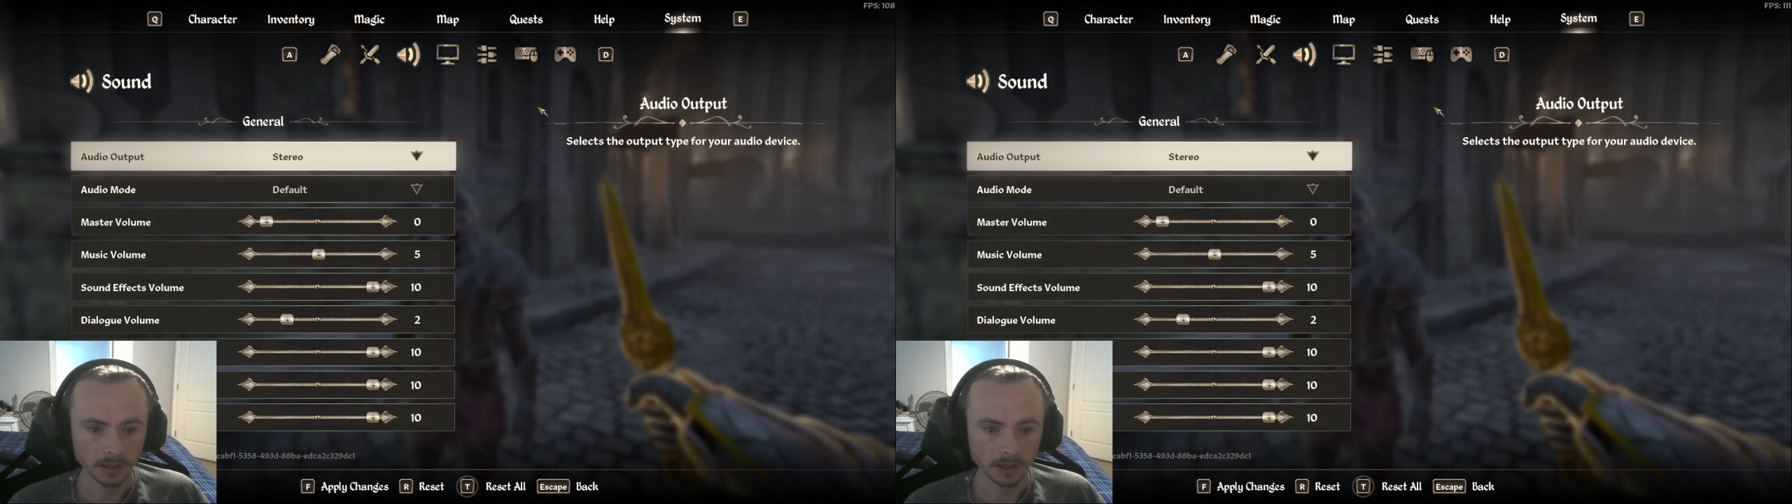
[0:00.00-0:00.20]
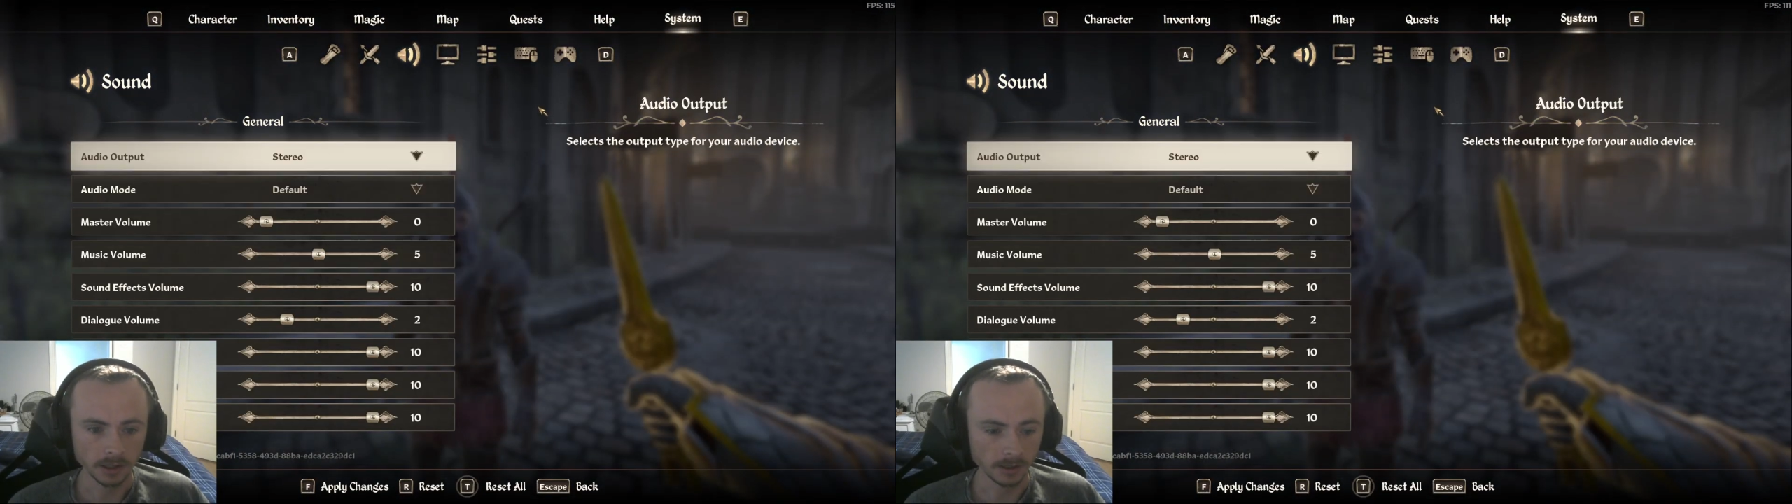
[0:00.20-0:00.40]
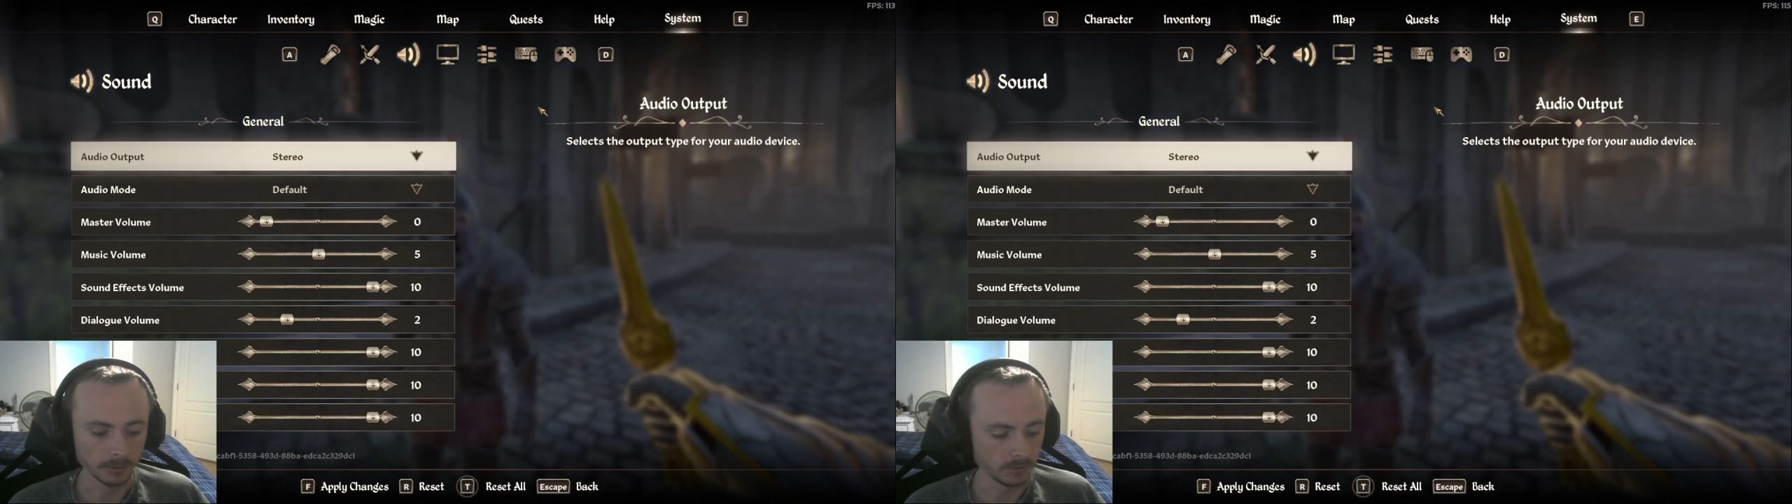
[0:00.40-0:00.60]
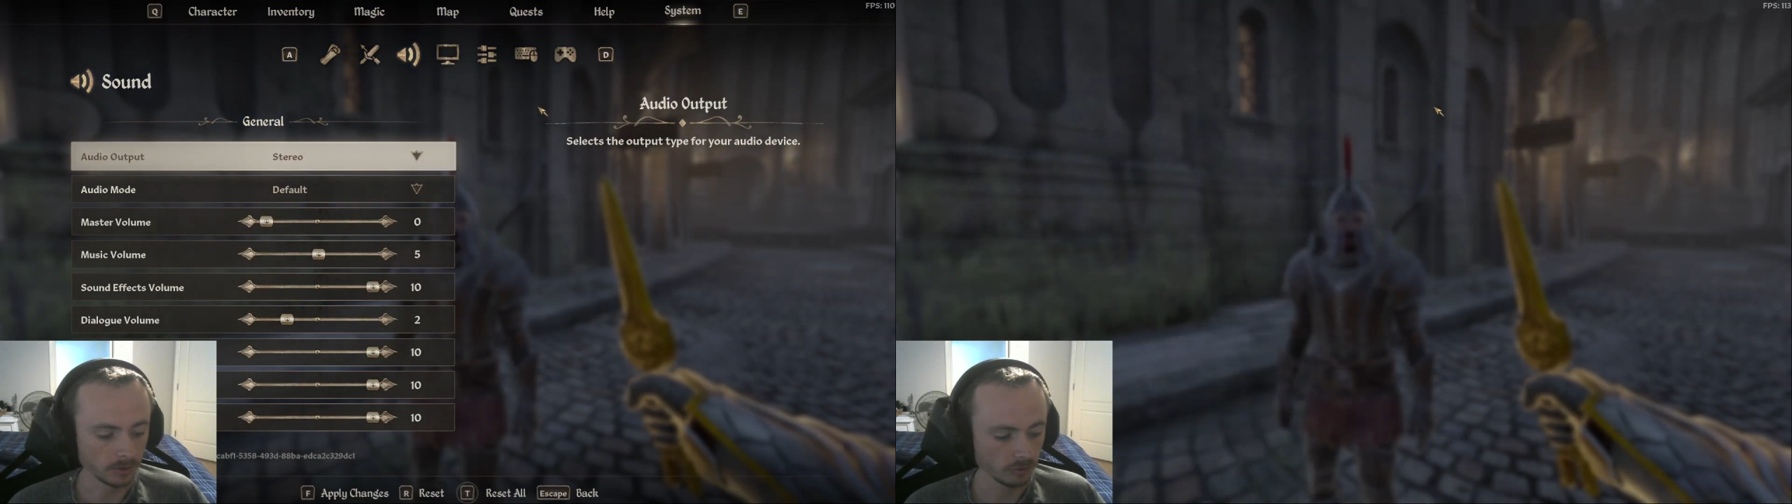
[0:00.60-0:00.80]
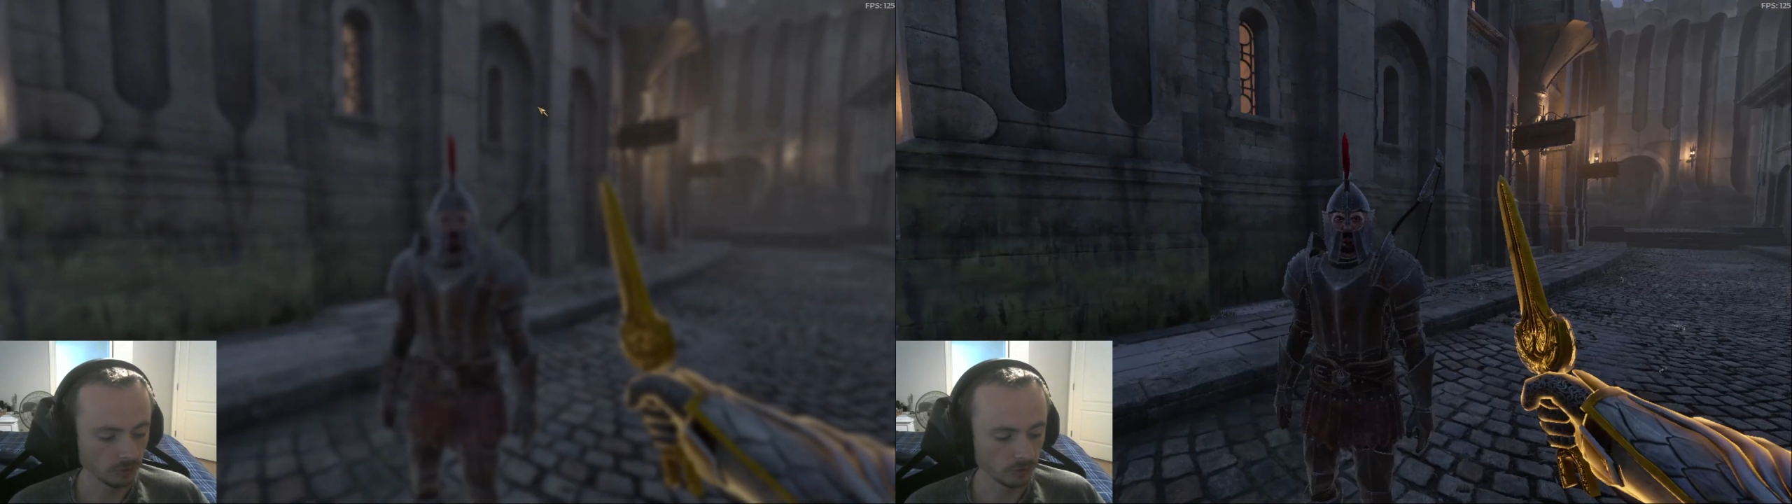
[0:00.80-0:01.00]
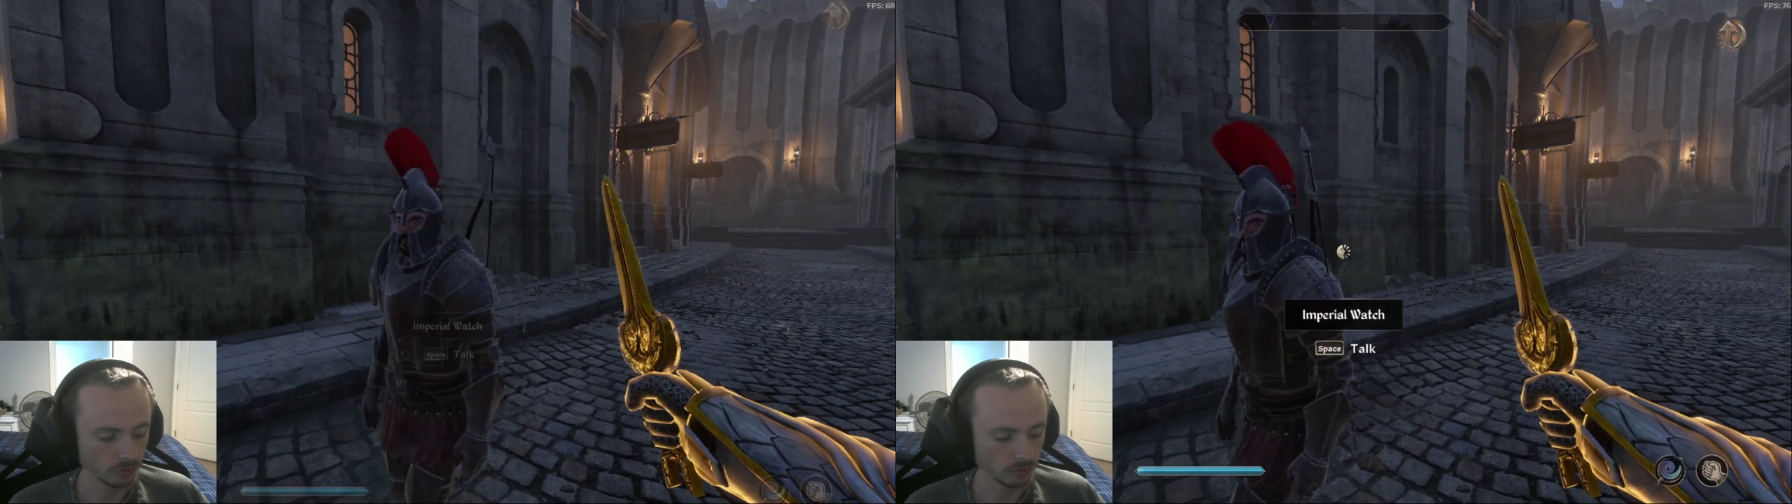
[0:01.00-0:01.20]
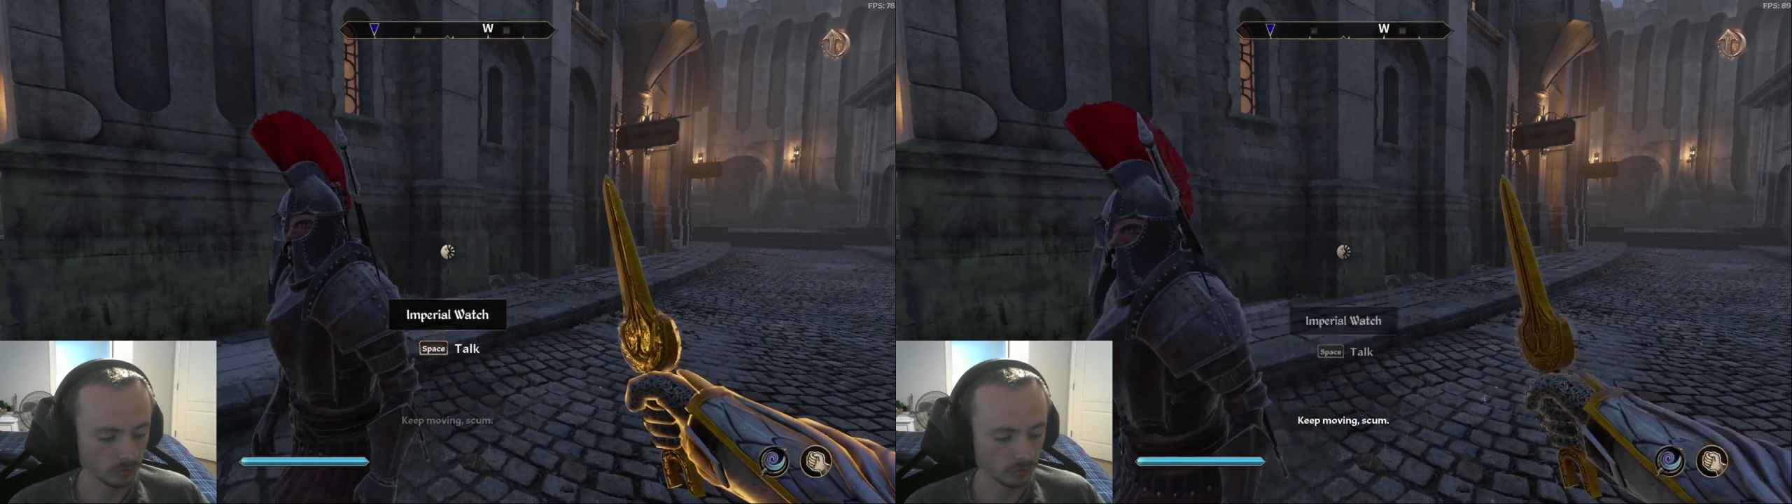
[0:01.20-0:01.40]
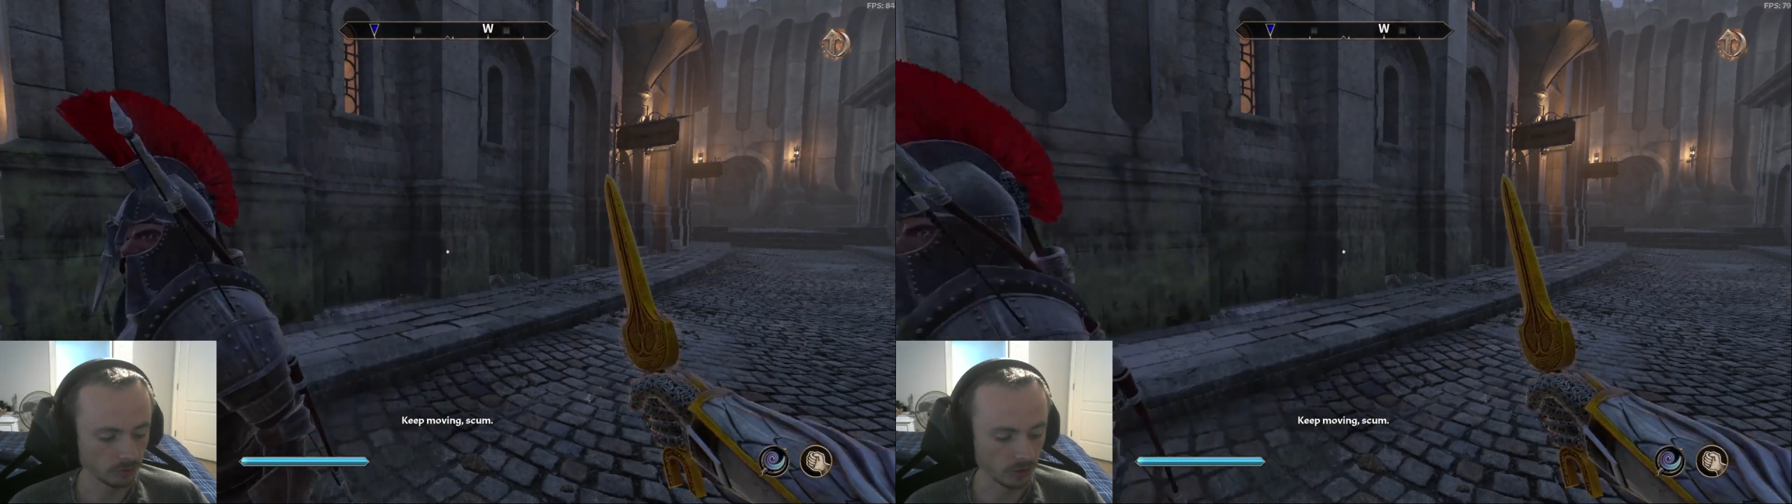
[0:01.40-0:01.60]

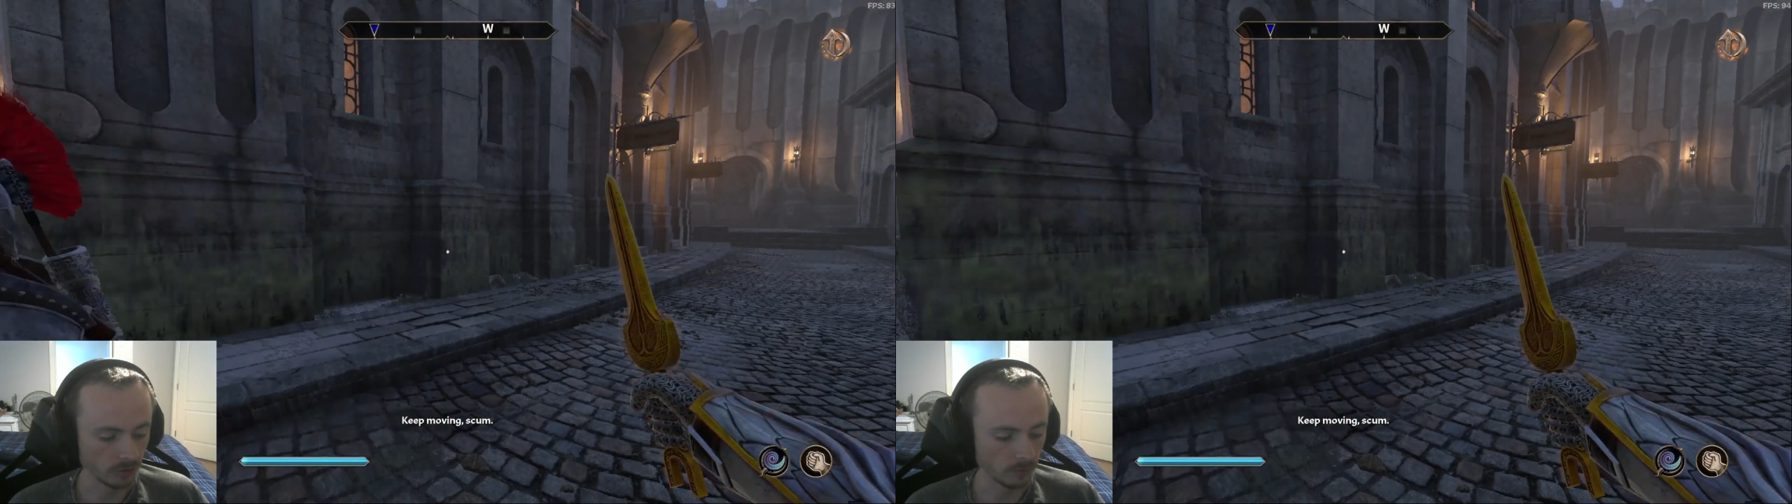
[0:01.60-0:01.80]
So